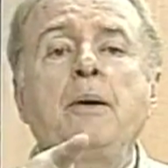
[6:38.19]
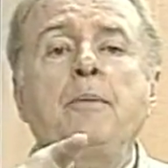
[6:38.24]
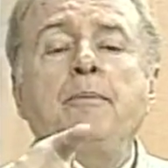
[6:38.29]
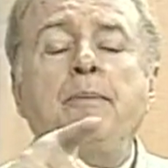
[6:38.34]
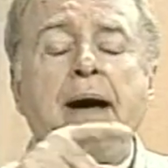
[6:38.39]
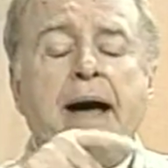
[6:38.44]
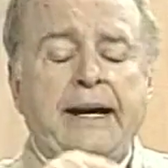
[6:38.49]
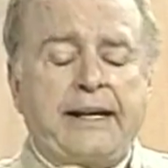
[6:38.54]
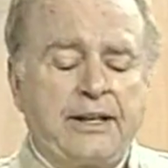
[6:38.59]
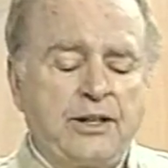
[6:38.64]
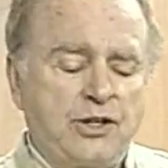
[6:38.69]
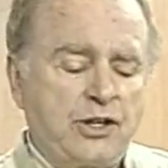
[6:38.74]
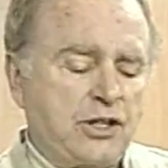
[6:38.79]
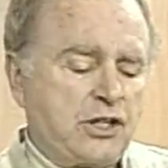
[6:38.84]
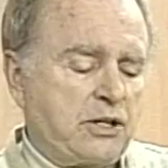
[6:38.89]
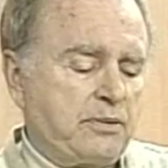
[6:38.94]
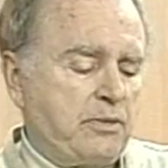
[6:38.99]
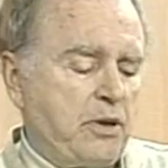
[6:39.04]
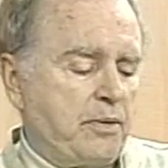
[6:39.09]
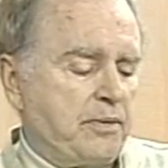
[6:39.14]
Back in
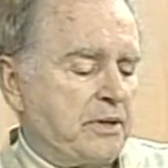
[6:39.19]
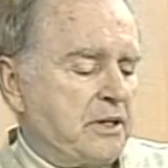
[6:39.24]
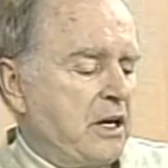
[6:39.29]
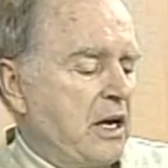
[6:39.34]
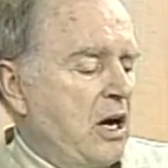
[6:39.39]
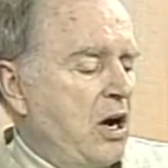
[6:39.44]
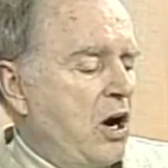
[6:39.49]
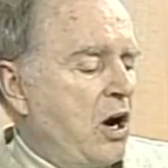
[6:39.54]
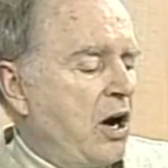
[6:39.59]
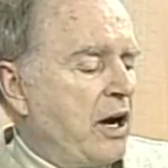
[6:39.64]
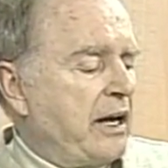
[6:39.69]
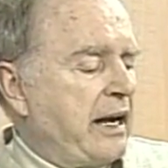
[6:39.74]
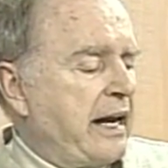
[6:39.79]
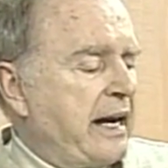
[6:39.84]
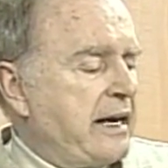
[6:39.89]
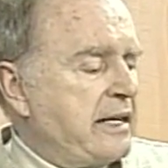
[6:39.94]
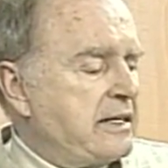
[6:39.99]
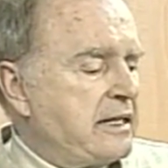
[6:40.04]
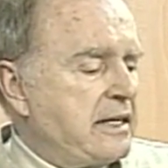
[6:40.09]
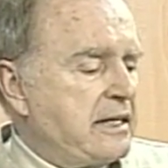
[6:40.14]
just a moment on
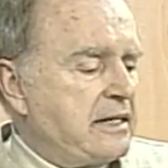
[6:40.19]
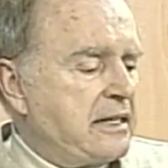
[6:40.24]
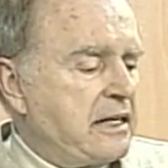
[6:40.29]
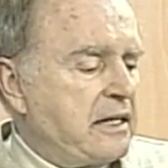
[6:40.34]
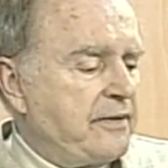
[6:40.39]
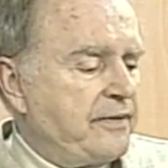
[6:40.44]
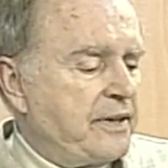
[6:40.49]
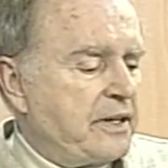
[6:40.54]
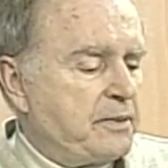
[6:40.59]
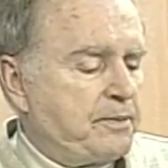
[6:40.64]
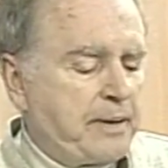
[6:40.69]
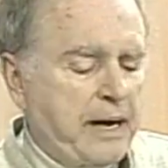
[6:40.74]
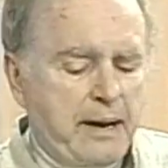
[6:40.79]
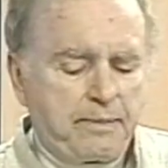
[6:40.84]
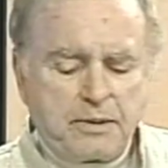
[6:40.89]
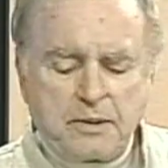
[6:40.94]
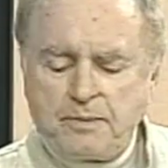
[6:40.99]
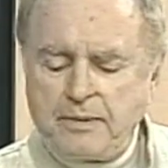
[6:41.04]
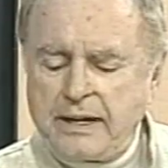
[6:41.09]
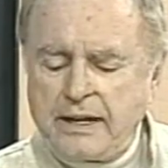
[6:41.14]
AZTV, The
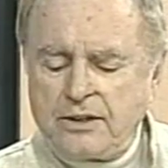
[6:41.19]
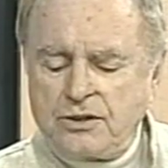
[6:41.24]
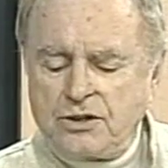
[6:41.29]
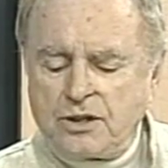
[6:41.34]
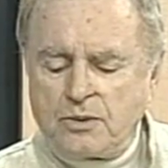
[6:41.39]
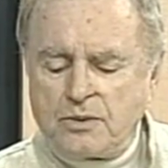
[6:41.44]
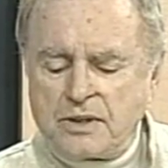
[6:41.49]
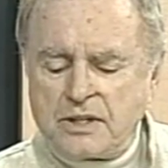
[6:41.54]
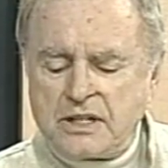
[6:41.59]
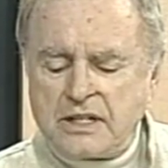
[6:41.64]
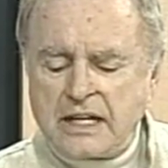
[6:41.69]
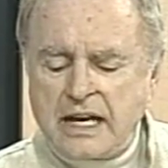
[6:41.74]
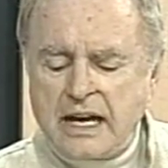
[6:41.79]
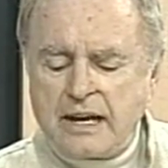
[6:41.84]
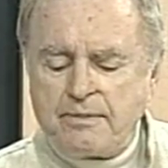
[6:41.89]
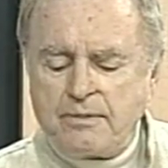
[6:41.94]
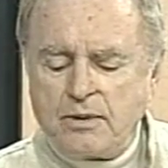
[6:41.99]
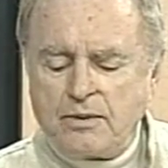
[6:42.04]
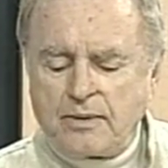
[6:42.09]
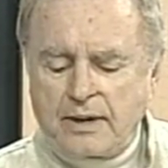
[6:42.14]
Pat McMahon Show with
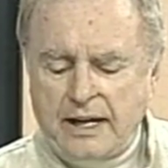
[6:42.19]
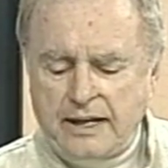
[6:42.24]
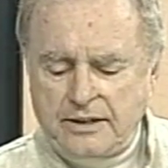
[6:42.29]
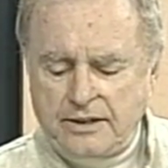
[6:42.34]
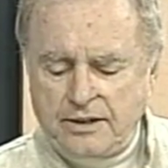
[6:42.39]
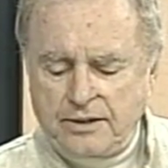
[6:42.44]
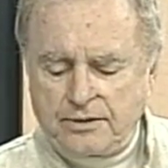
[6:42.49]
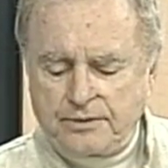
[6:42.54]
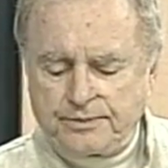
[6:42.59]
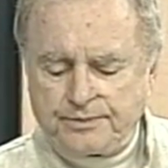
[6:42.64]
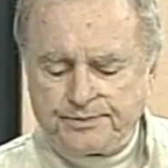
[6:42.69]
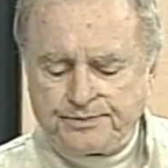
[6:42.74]
Sam Moranto.